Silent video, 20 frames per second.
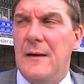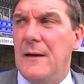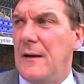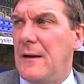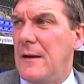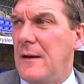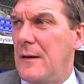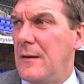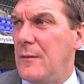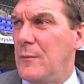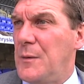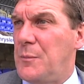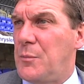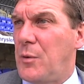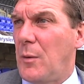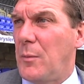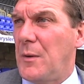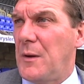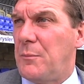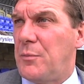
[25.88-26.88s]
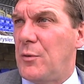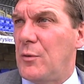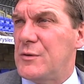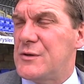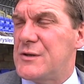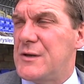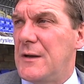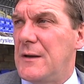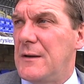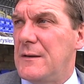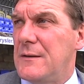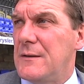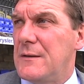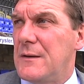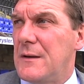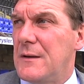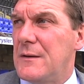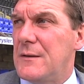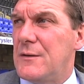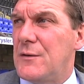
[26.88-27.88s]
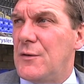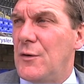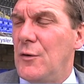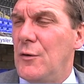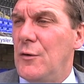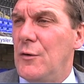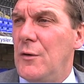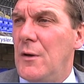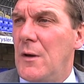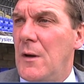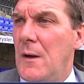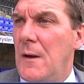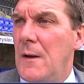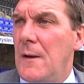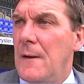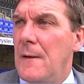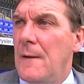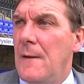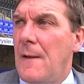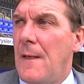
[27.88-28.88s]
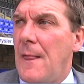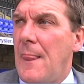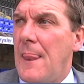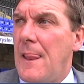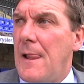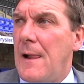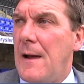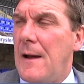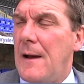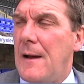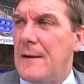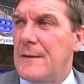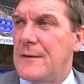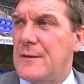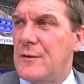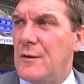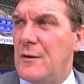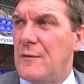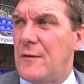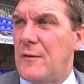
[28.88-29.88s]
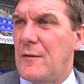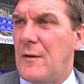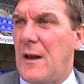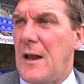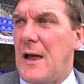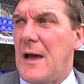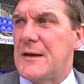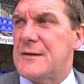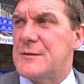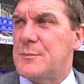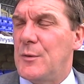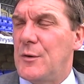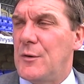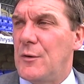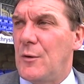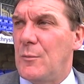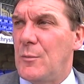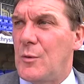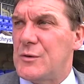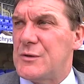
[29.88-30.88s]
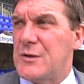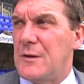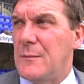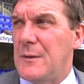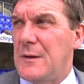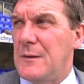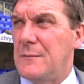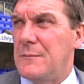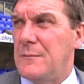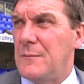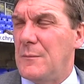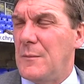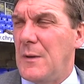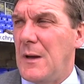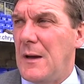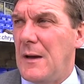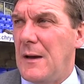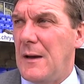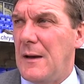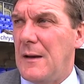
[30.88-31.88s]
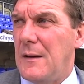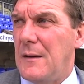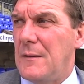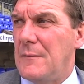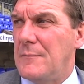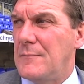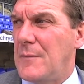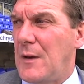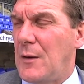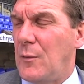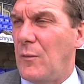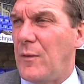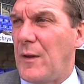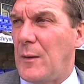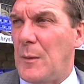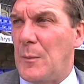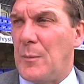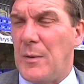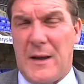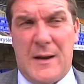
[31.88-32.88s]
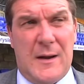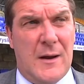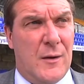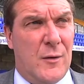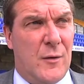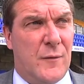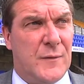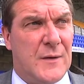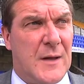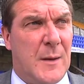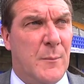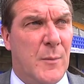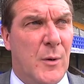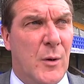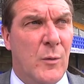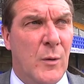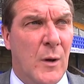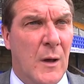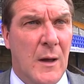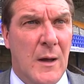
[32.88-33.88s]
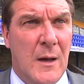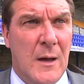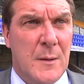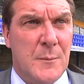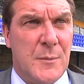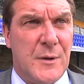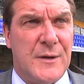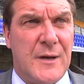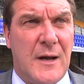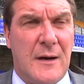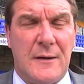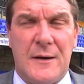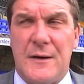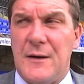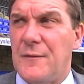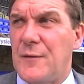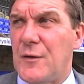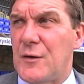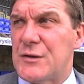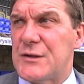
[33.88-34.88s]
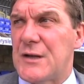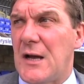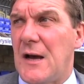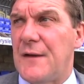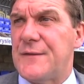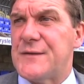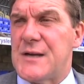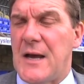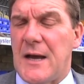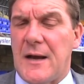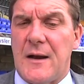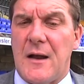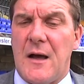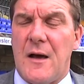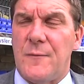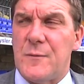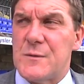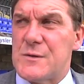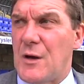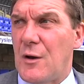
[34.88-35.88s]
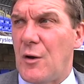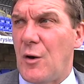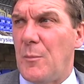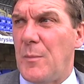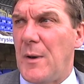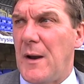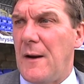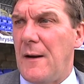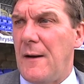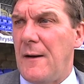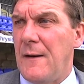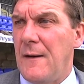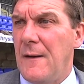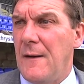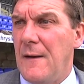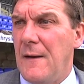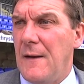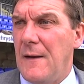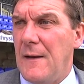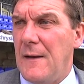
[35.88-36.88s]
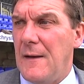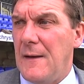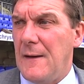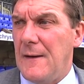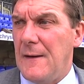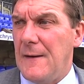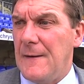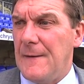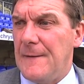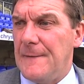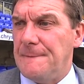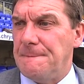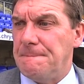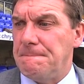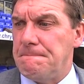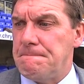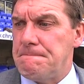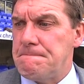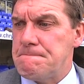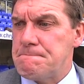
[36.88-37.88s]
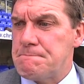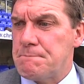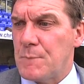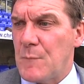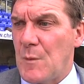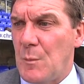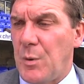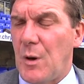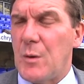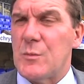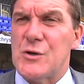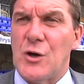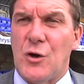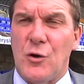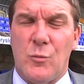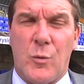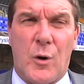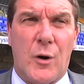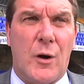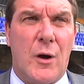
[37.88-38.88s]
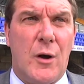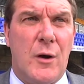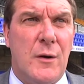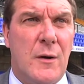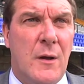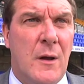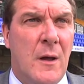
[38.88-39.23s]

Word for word: Uh, we probably approached it in, in too, uh, of a relaxed mood almost. I mean, uh, I don't think we played it enough tempo, particularly in the first half. Second half was a lot better, um, but it was a good workout.